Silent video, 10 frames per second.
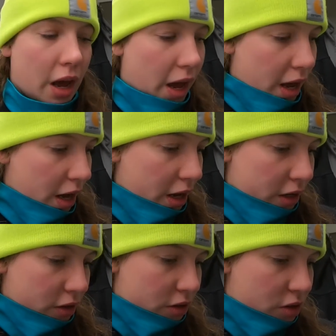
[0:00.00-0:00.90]

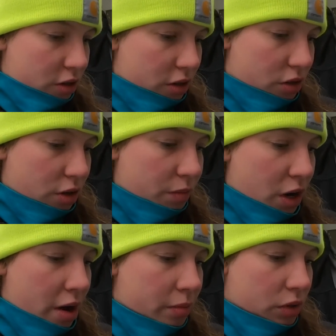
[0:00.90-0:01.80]
And
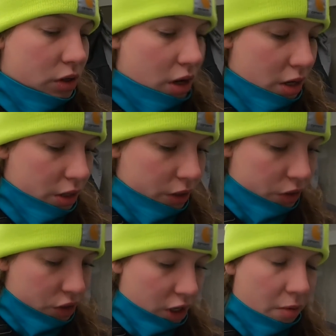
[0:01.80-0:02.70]
sometimes I'll
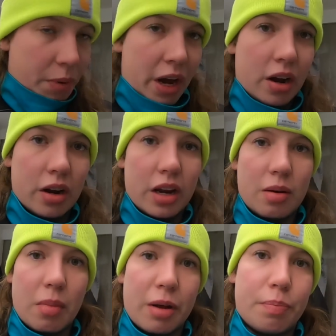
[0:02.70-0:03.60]
stick a pair
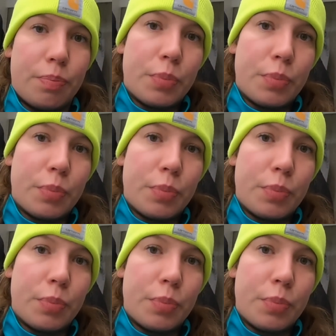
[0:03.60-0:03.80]
in my